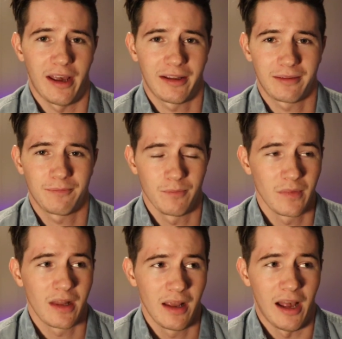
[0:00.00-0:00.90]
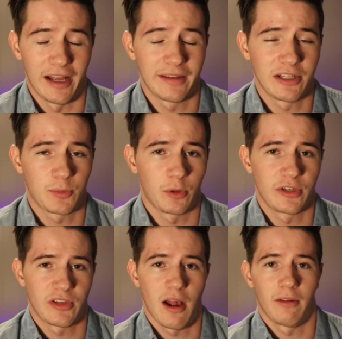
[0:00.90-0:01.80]
I think it's
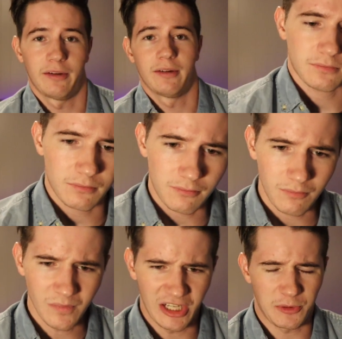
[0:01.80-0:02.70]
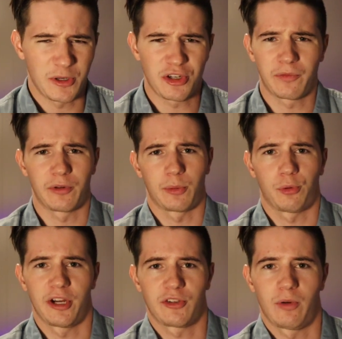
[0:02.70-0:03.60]
pretty solid, especially for the
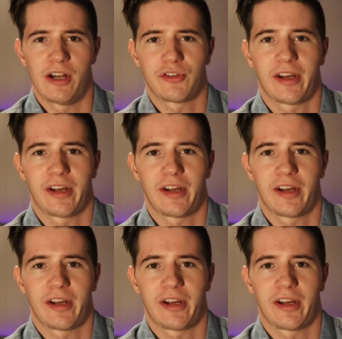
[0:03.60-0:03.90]
price range.